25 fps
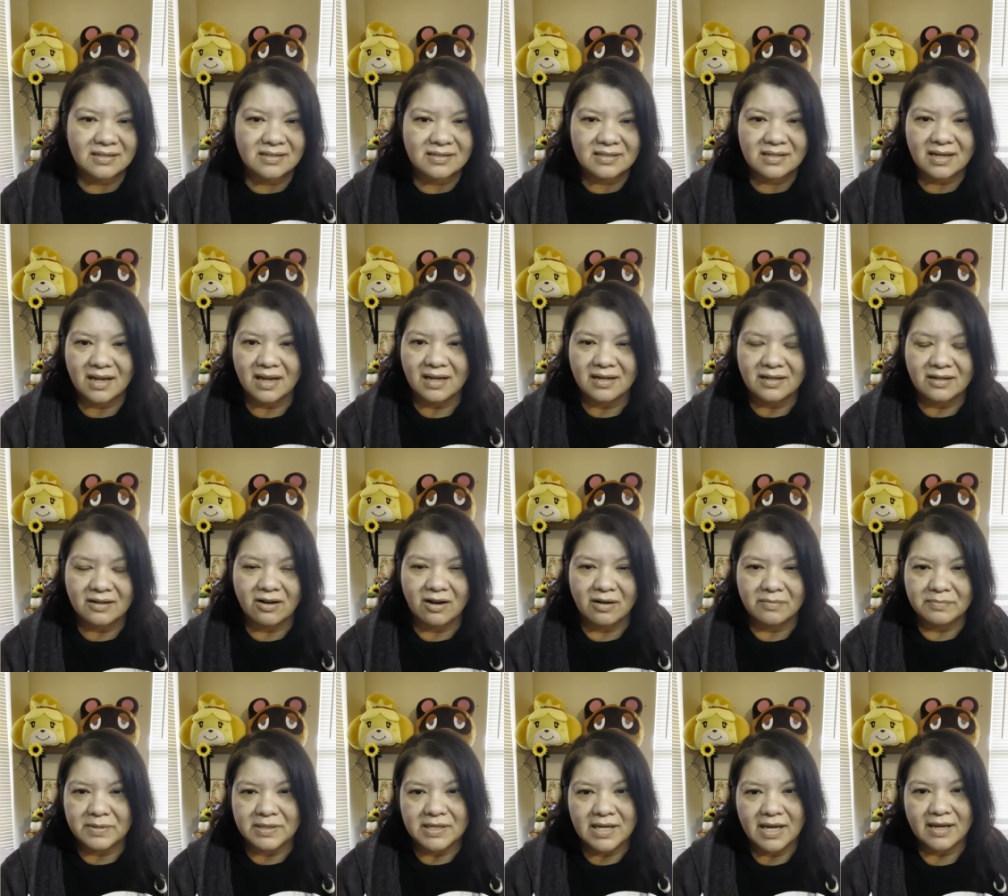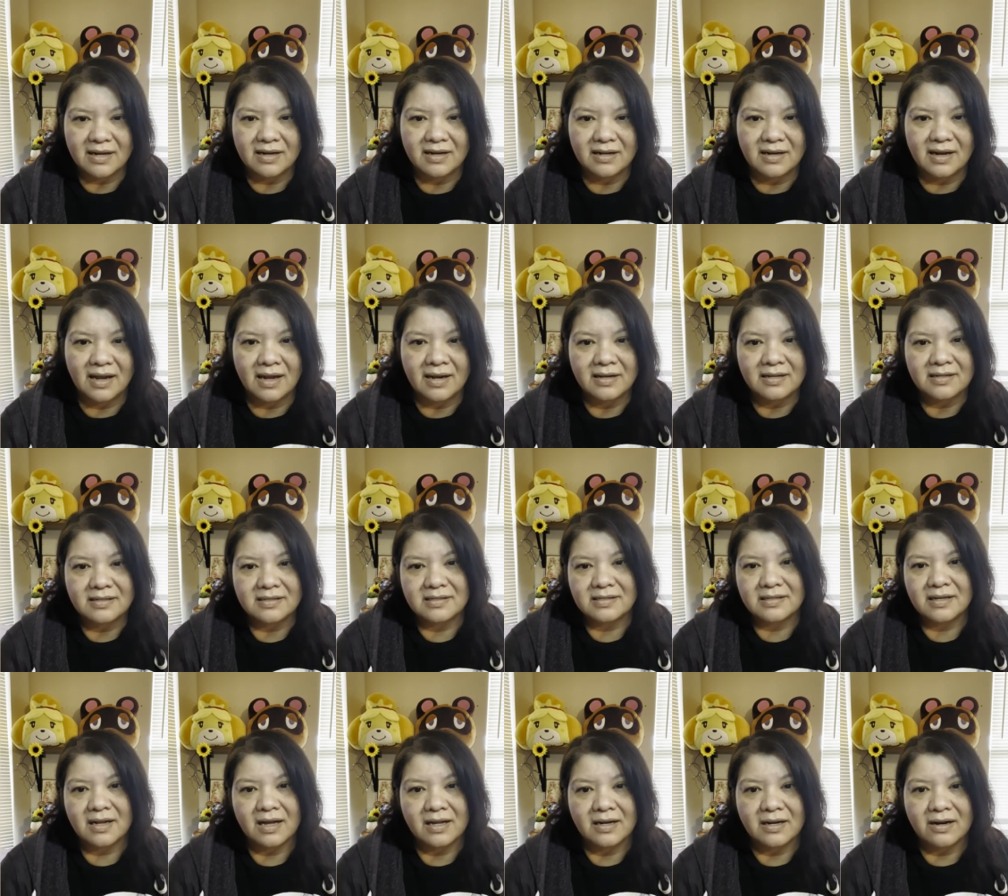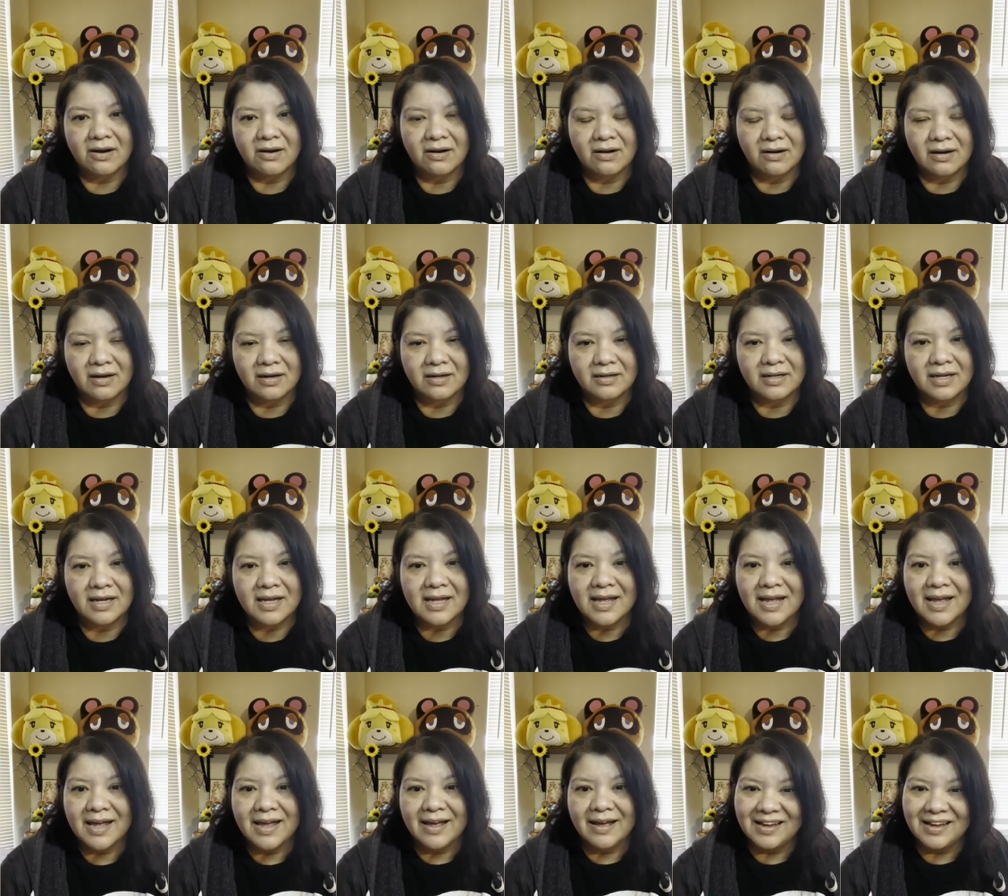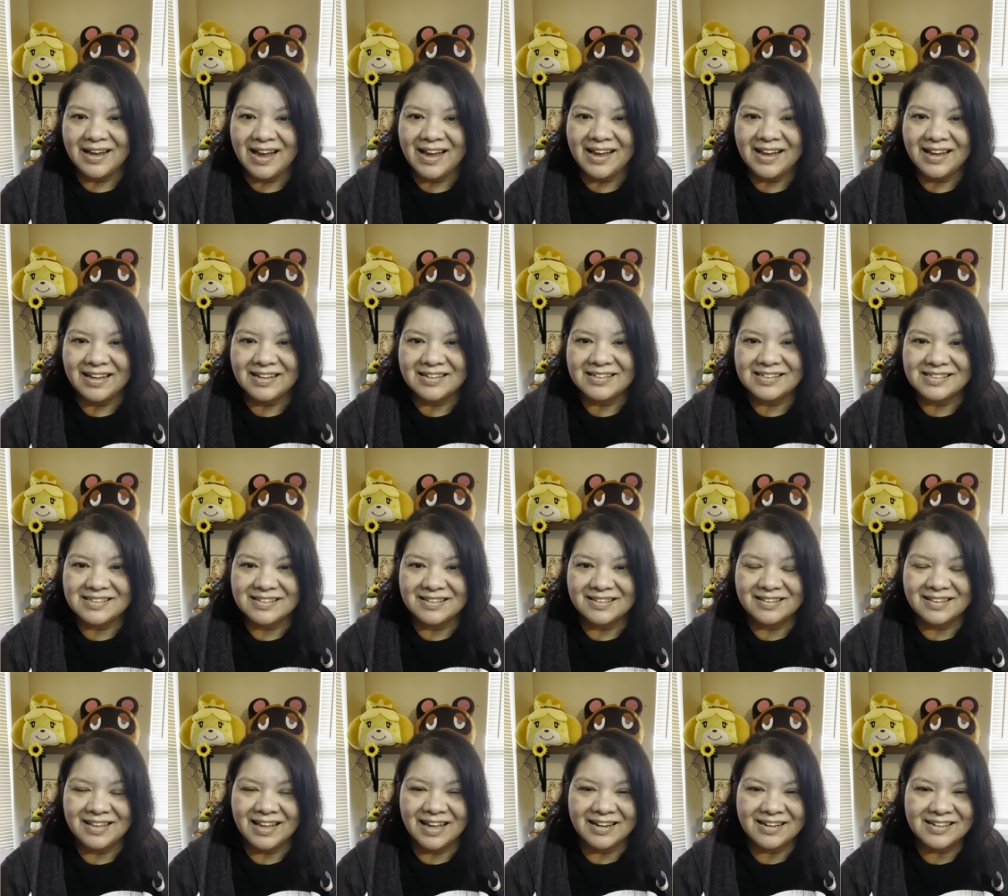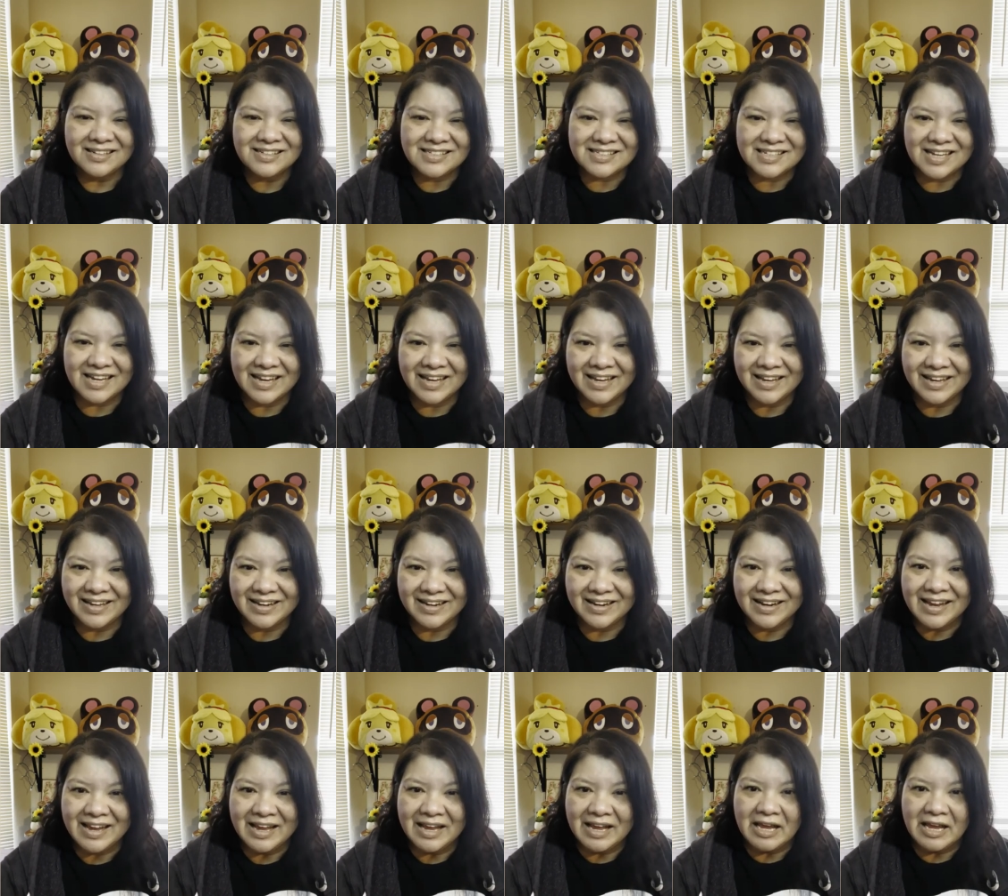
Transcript: It's not complicated and it's not hard. And that is it.